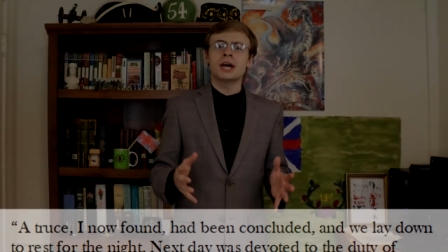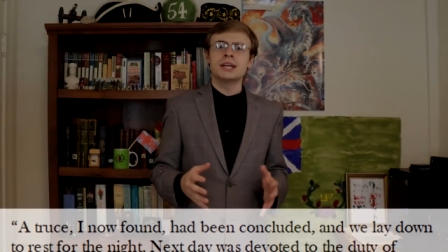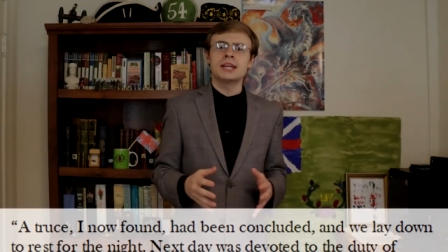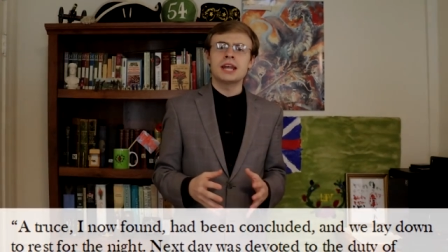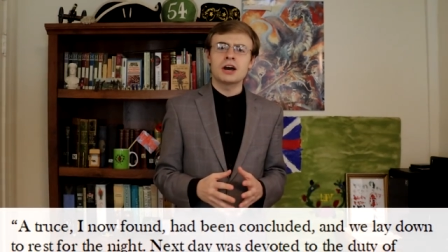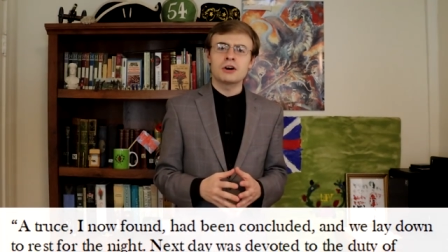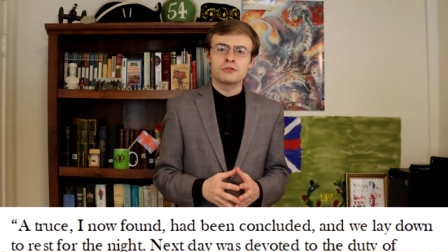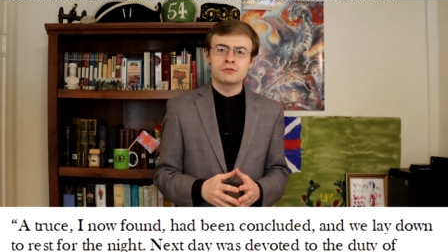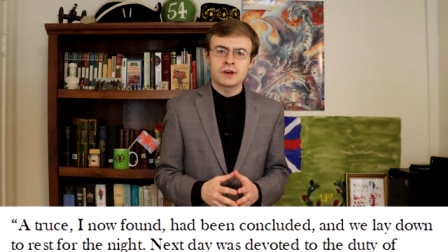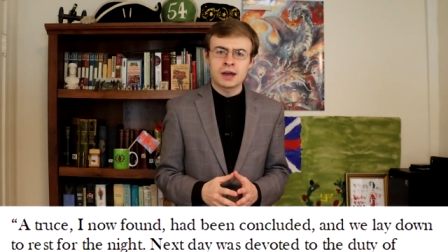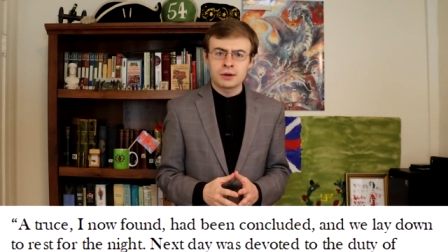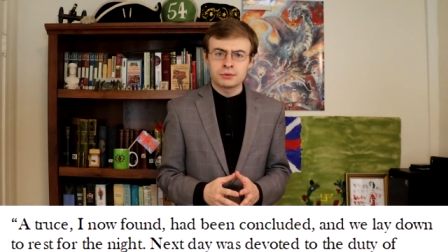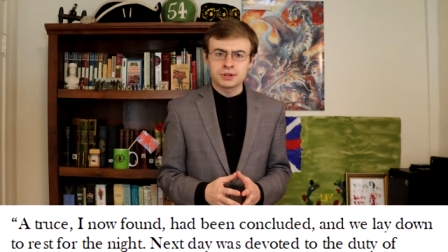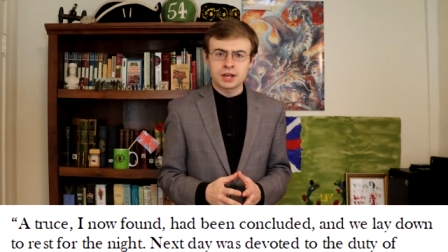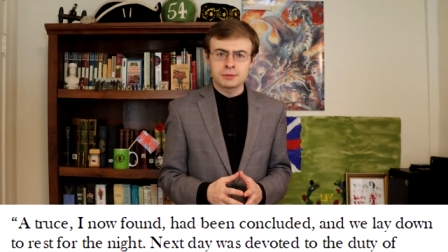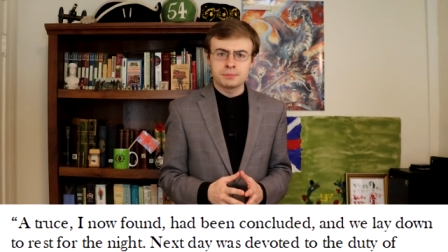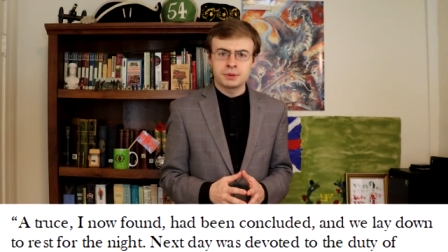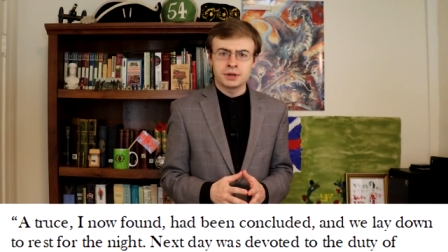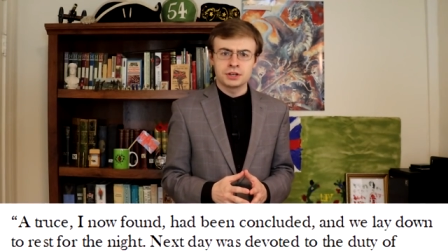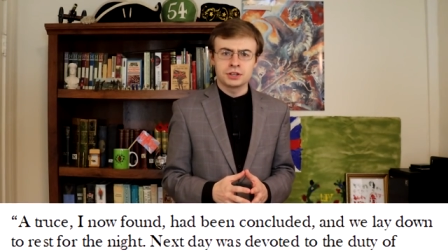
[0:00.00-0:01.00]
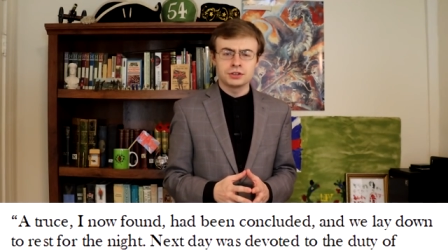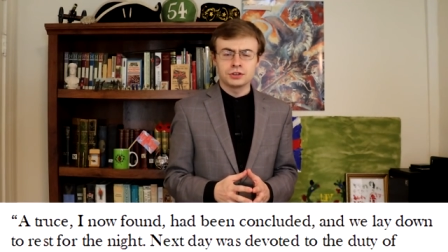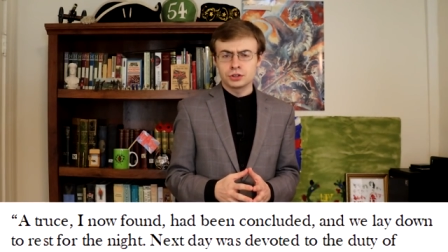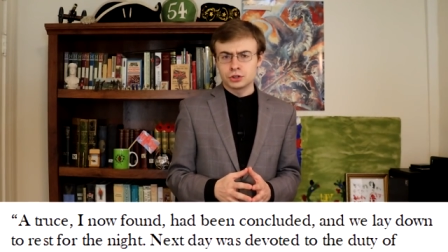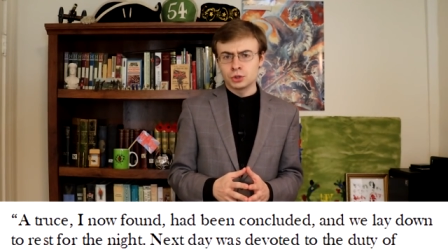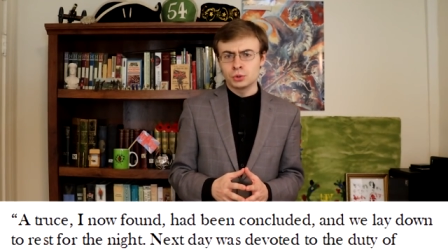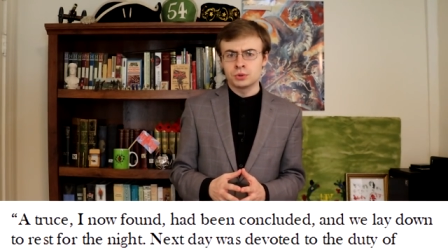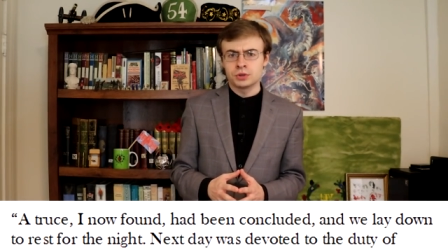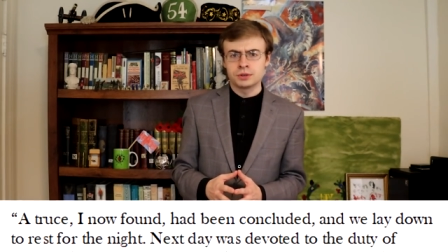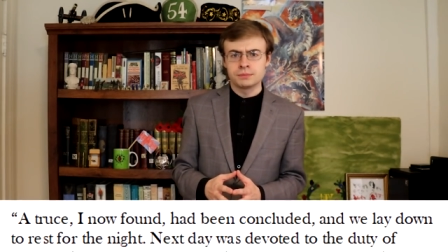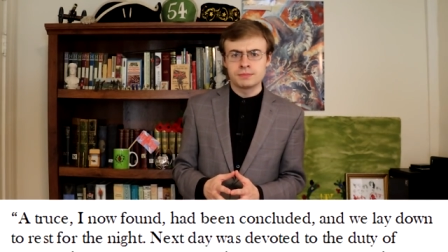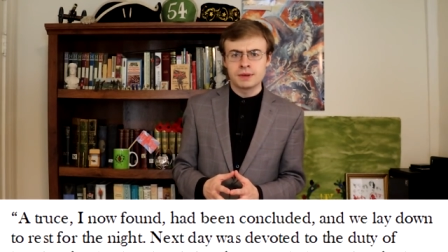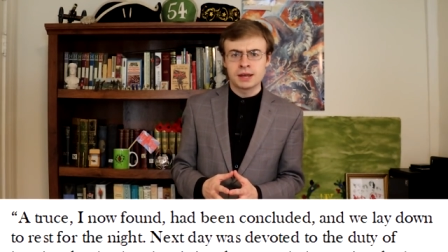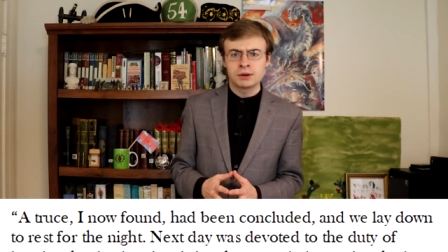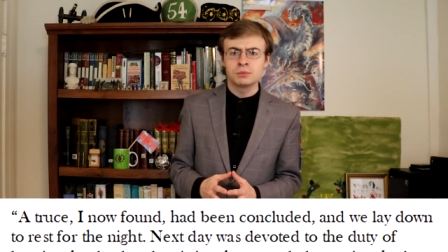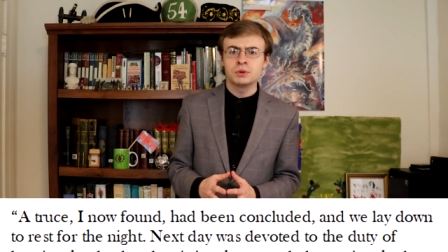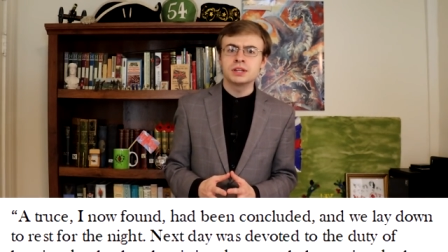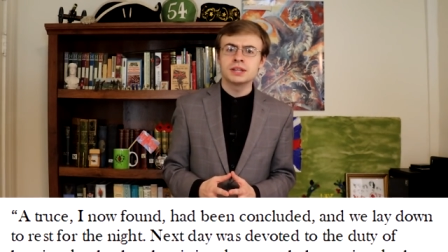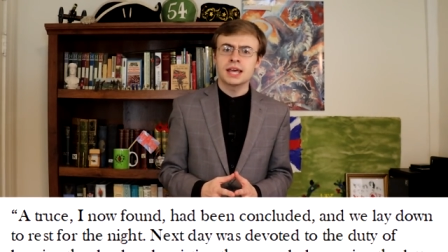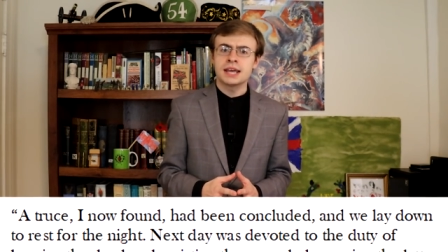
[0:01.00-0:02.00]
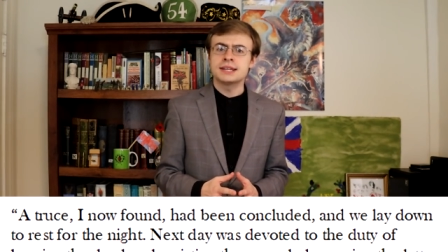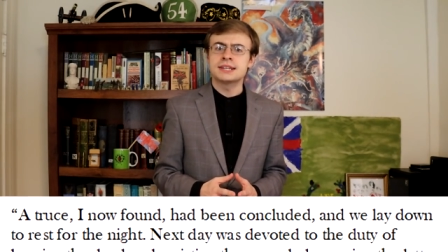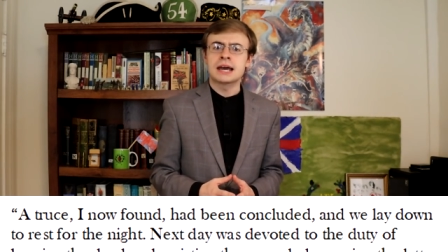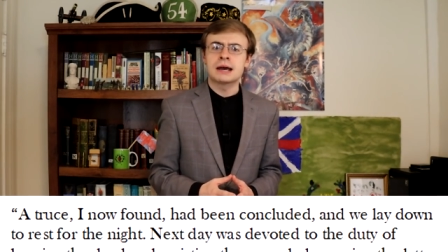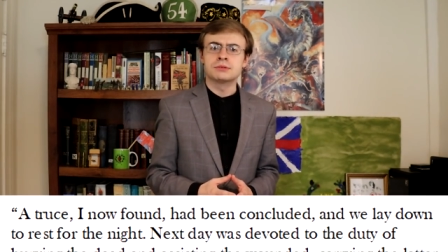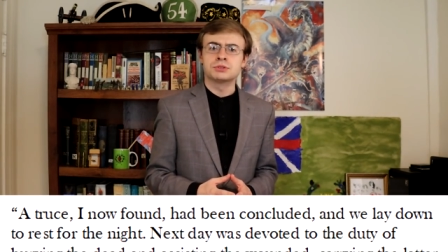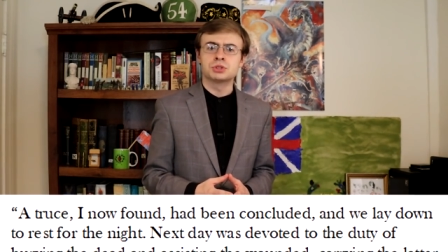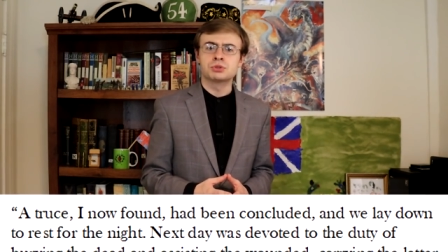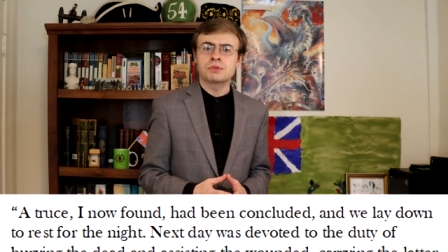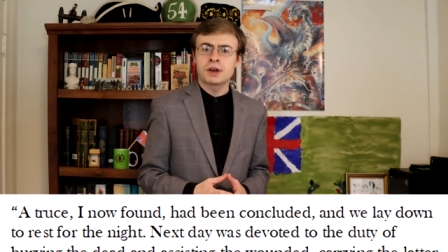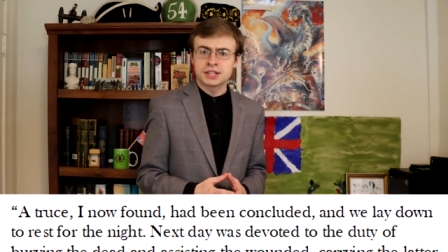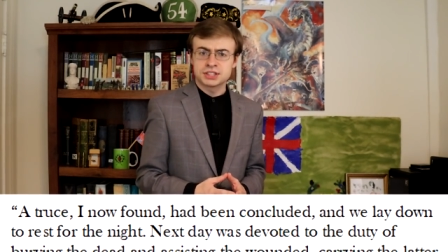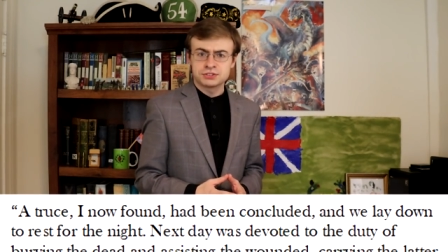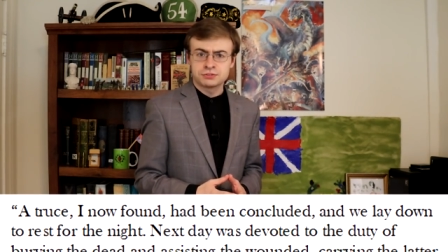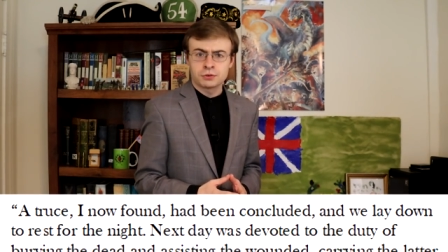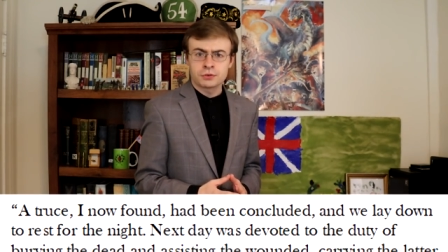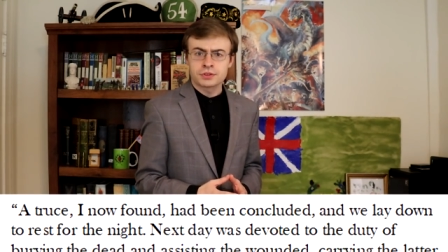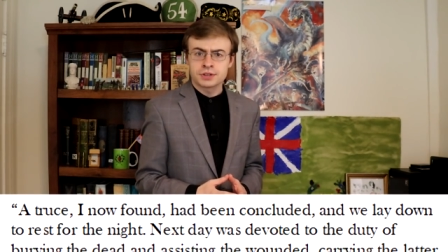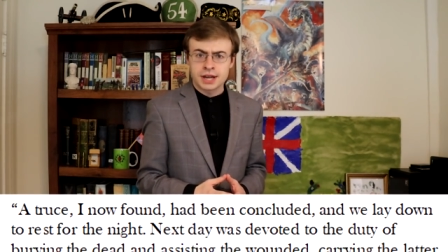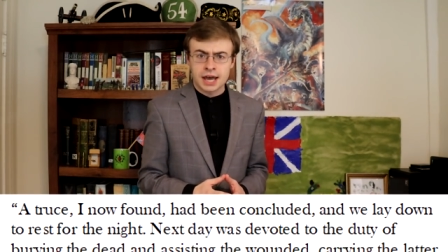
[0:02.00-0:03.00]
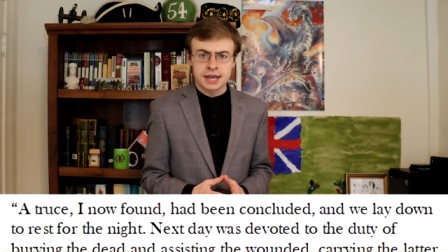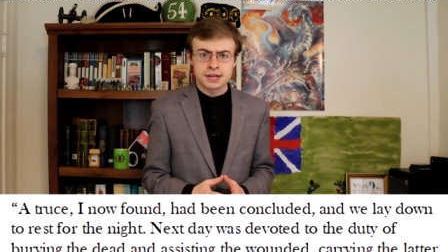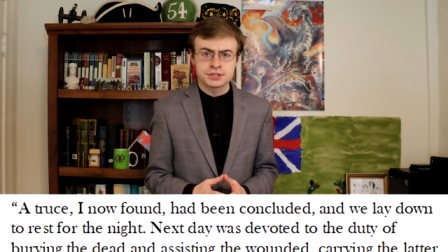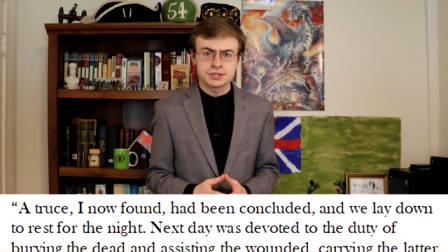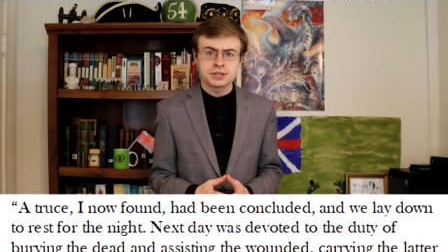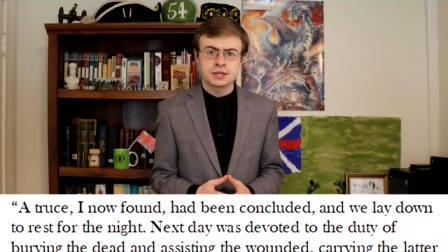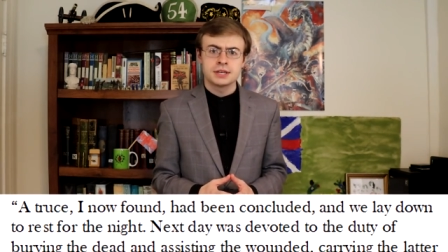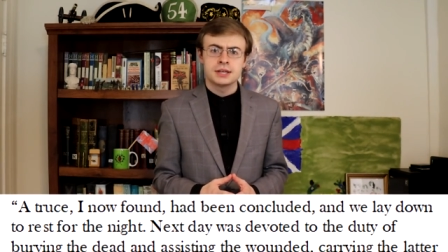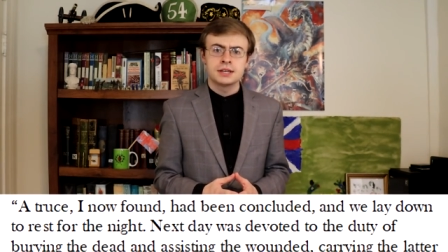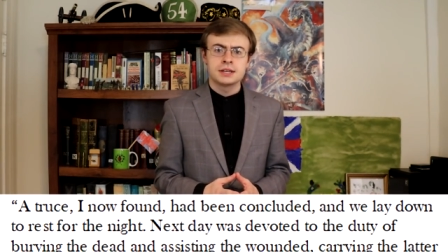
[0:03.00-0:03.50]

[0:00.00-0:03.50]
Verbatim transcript: I now found had been concluded, and we lay down to rest for the night.